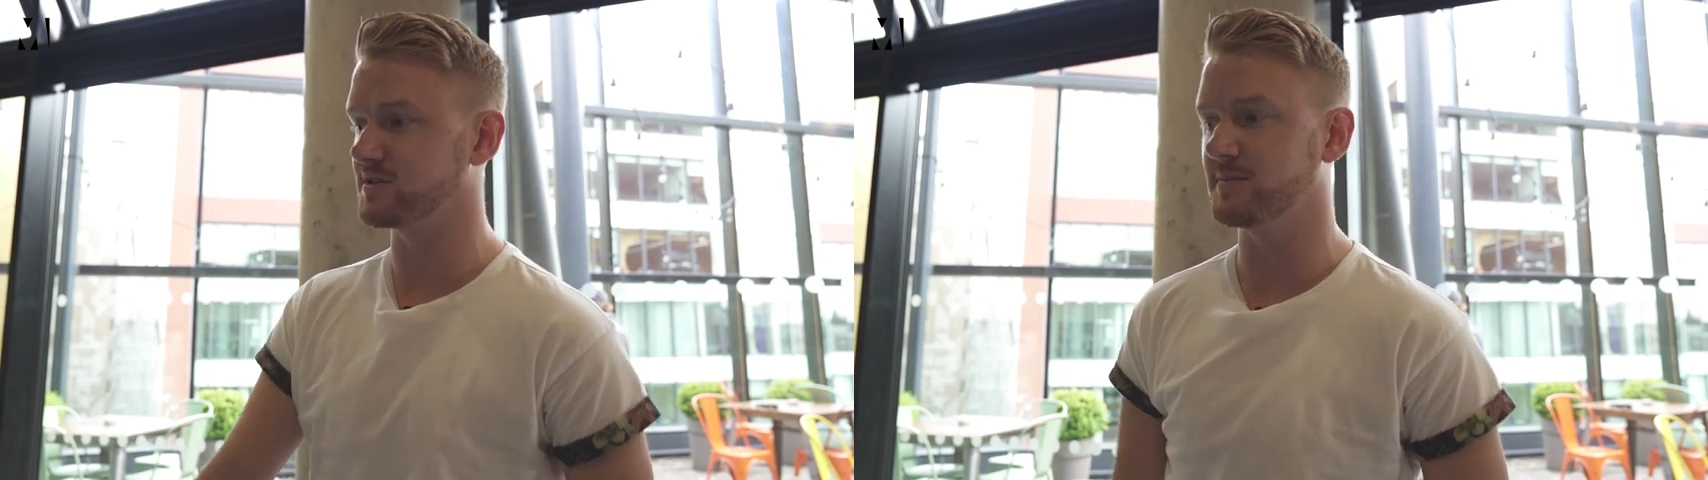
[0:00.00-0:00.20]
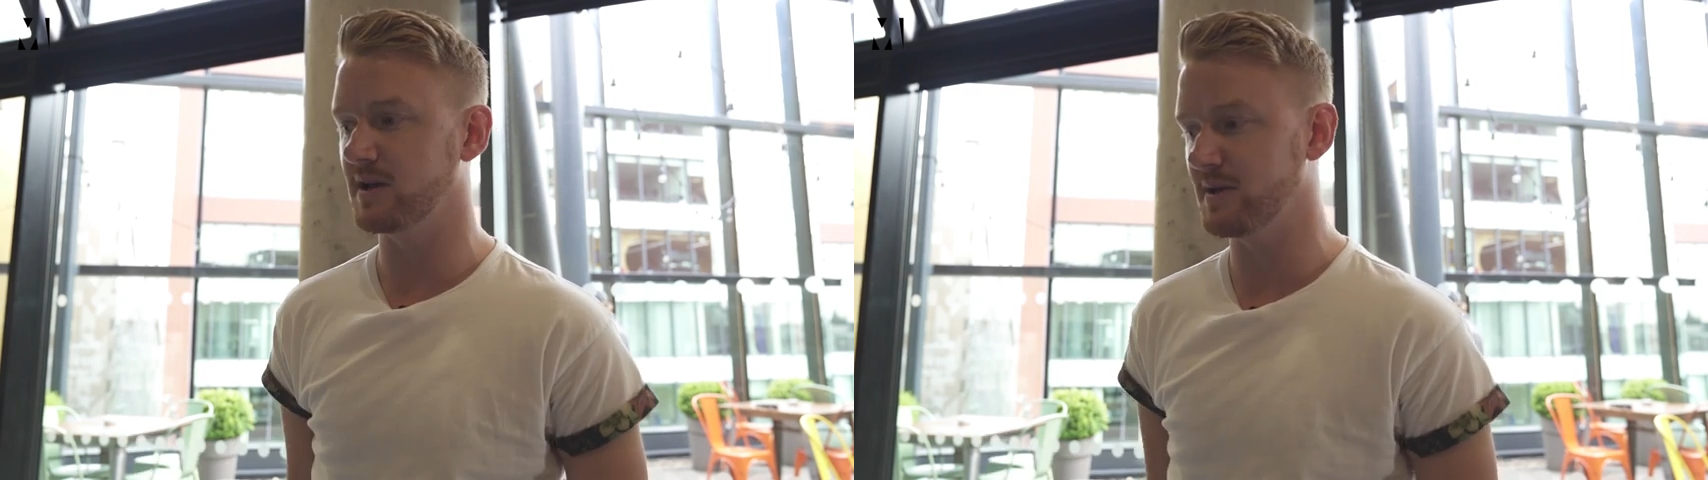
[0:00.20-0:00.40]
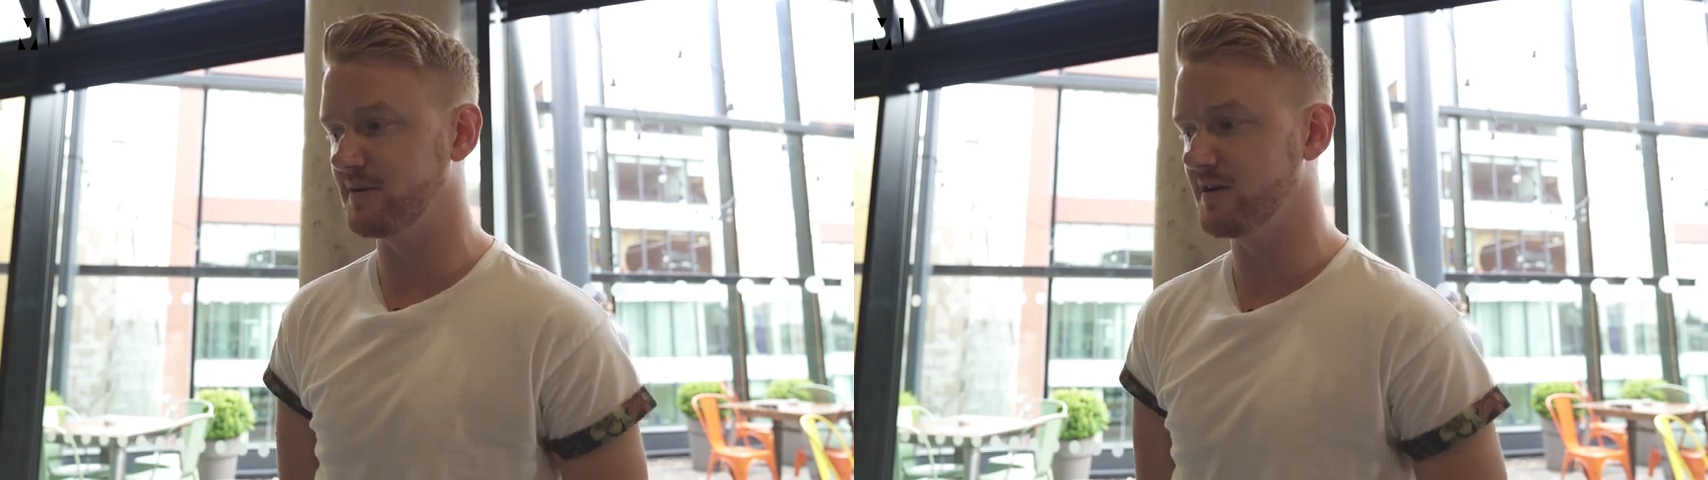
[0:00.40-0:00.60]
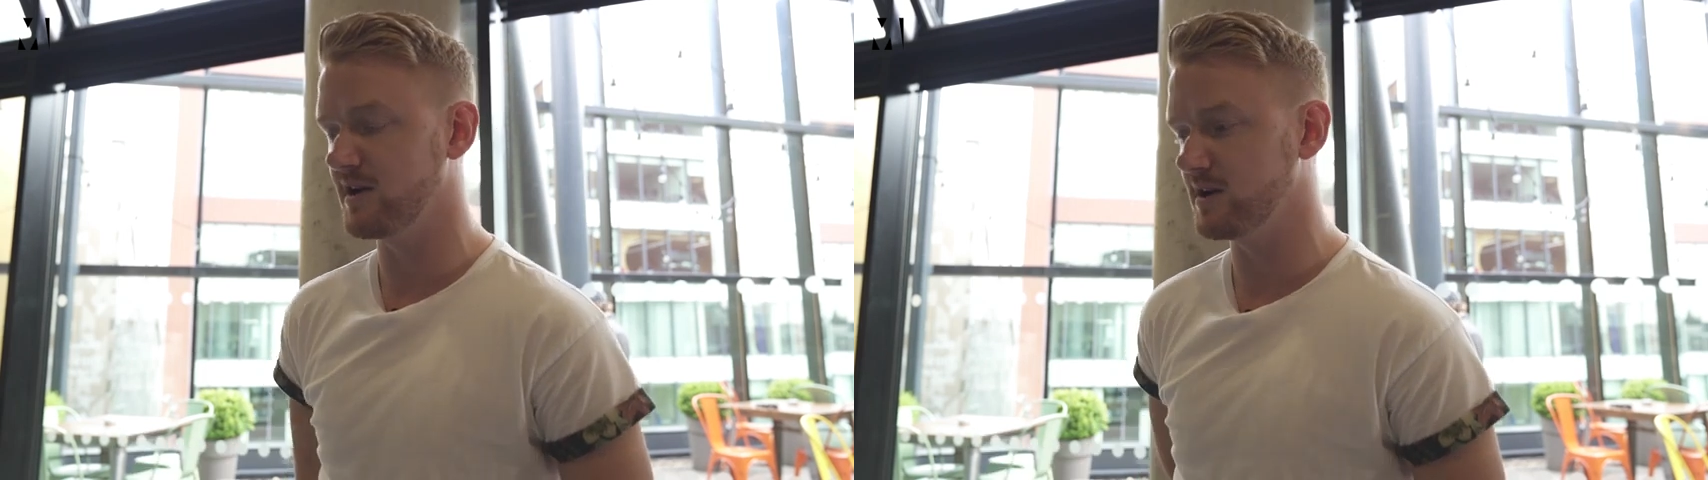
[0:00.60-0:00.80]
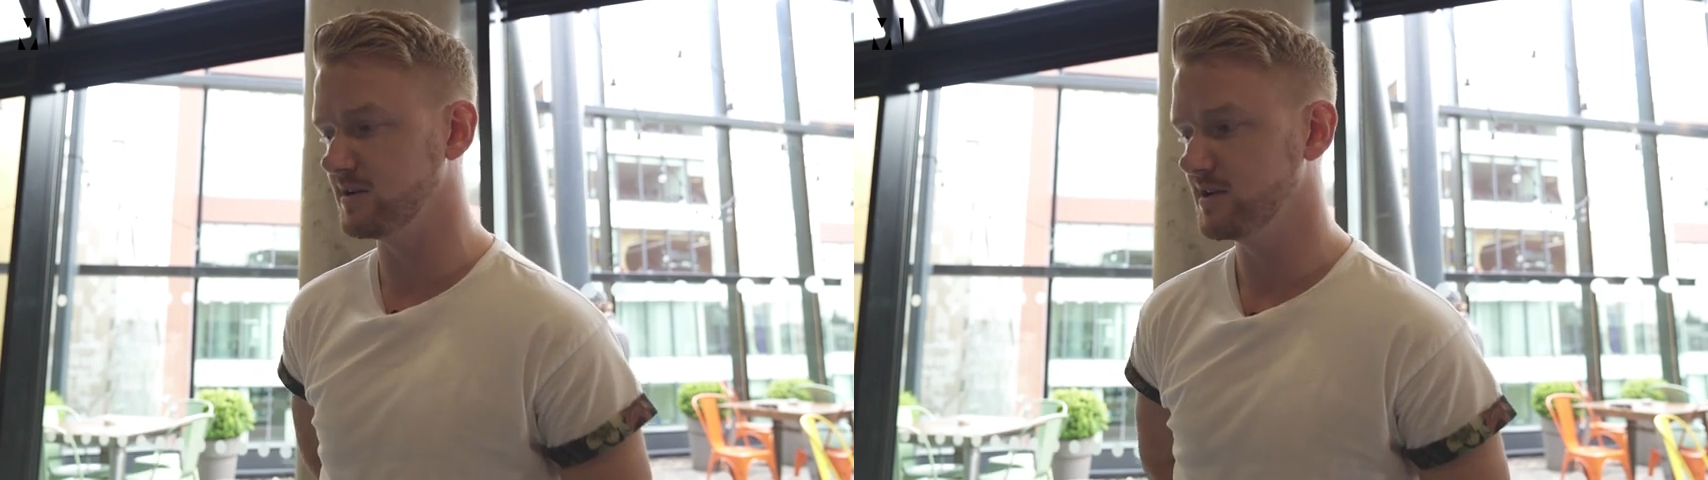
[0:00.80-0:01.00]
Was a bit, a bit of
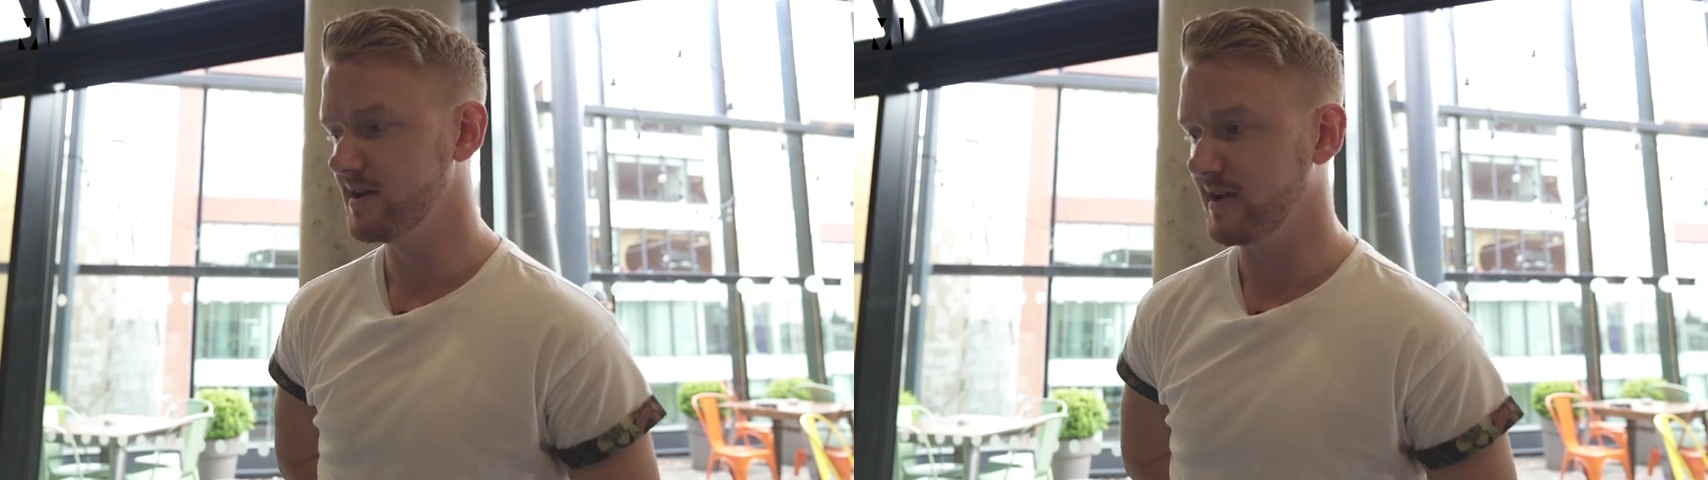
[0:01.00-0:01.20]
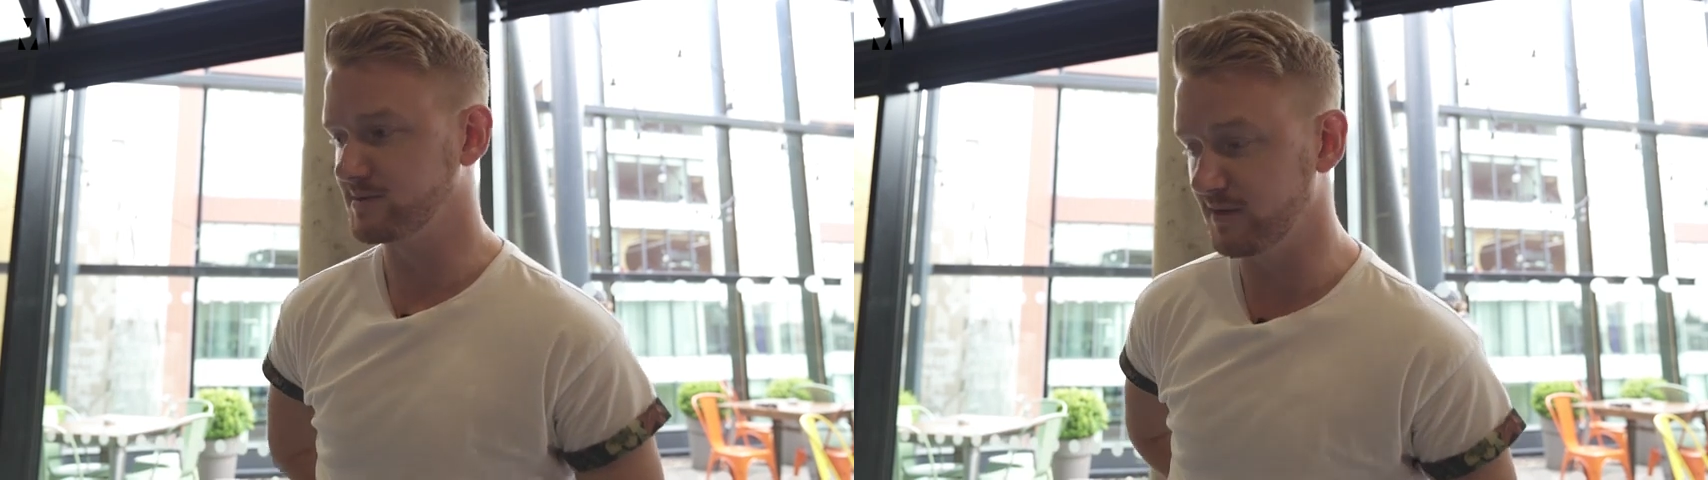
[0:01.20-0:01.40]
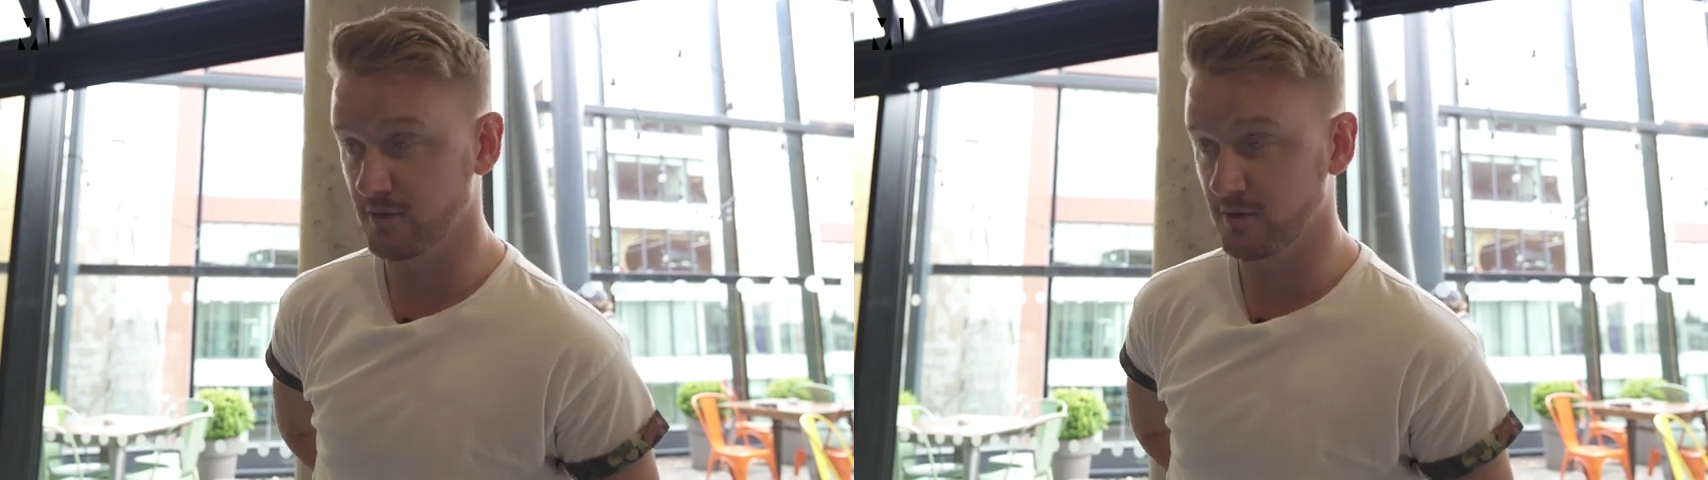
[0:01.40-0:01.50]
a, he's a bit